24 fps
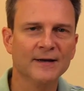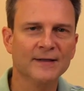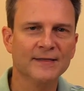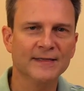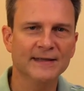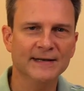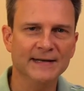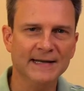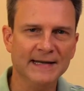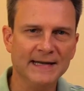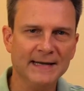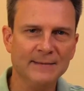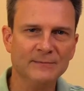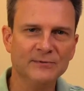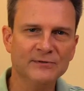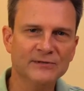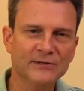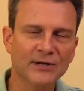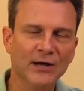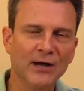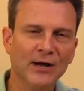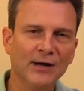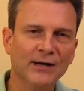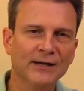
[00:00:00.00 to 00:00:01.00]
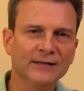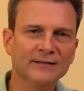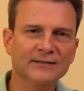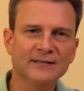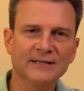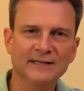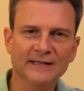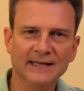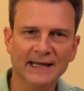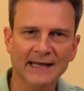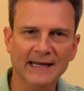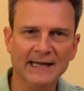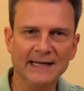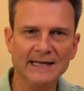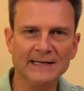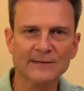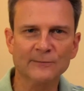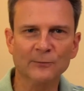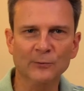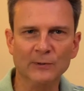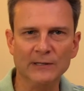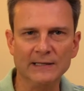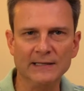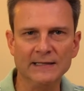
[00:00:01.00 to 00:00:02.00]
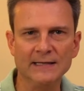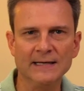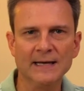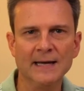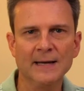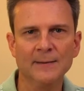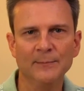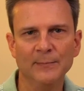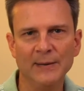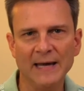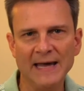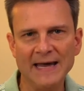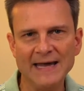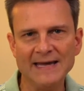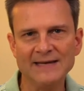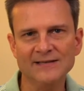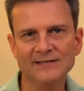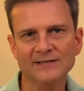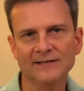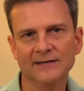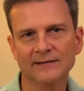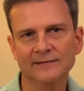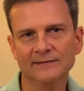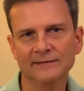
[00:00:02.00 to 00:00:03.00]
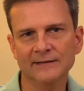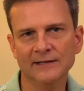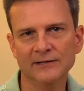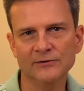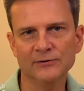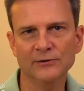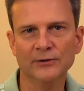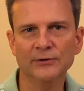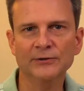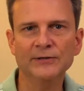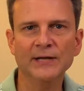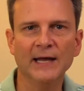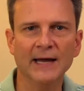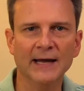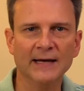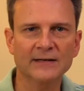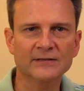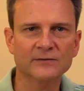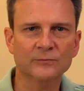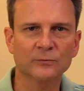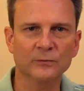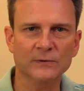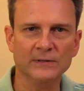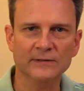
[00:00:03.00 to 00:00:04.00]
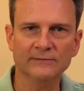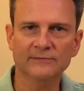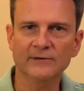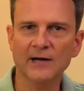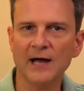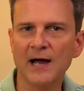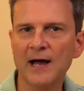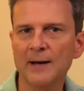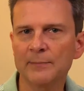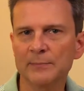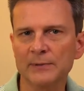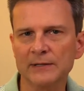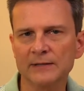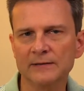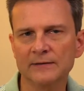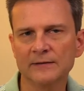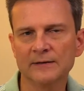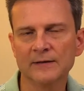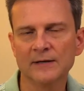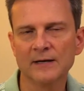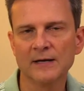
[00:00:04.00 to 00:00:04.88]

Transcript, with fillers: The name stuck and today we paste digital text we have copied.